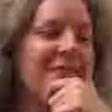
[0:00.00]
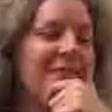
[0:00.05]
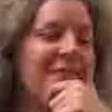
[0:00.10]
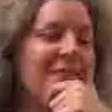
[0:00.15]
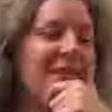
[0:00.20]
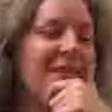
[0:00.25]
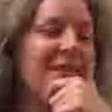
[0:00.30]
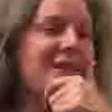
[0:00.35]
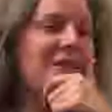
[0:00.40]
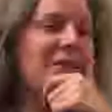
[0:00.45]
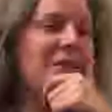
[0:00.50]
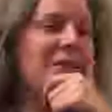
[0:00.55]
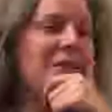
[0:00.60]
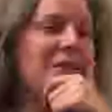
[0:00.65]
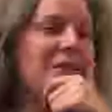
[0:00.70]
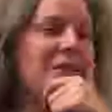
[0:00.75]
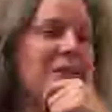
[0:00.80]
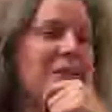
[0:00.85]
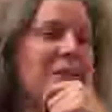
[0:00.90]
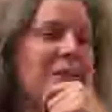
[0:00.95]

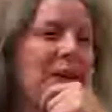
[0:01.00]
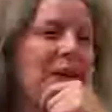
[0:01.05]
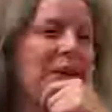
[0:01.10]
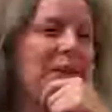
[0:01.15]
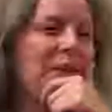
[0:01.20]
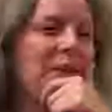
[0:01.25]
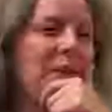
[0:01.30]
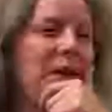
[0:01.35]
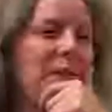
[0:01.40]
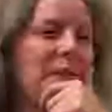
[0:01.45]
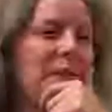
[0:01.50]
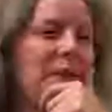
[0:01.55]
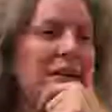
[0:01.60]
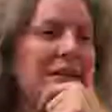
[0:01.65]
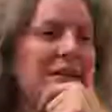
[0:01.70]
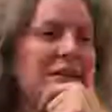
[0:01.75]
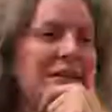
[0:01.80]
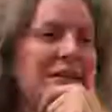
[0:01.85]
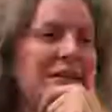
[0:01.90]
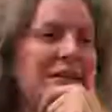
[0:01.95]
song by the
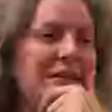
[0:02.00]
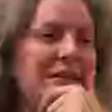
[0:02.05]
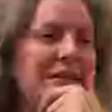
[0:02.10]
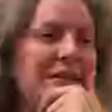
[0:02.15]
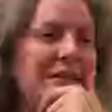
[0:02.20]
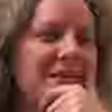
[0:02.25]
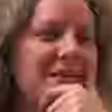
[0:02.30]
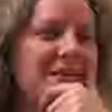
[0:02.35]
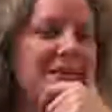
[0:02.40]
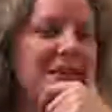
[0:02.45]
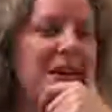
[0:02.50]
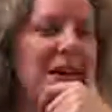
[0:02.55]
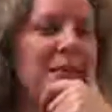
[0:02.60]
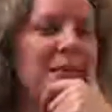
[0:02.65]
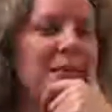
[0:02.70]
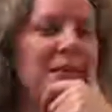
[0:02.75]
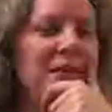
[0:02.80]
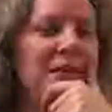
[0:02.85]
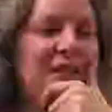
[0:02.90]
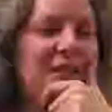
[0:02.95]
Cranberries,
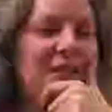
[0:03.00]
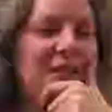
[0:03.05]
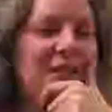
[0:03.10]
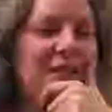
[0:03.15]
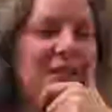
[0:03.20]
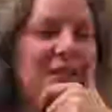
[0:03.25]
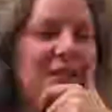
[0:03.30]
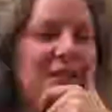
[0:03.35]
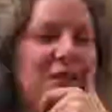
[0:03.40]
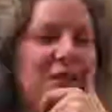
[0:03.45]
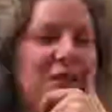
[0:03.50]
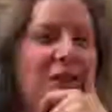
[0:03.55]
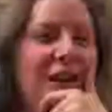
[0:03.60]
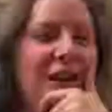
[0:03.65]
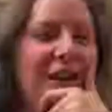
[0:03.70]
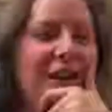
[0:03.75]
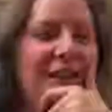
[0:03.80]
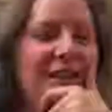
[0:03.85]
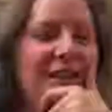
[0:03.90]
Zombie, It's in Your Head.